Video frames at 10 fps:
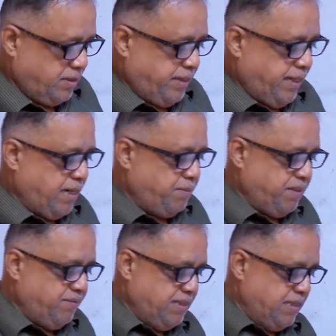Here I am
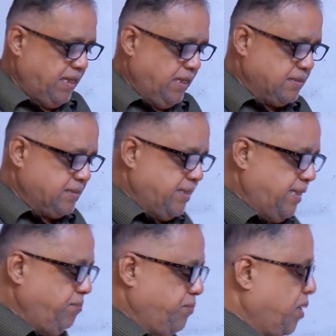giving the
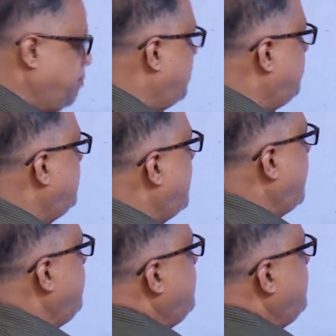same problem. I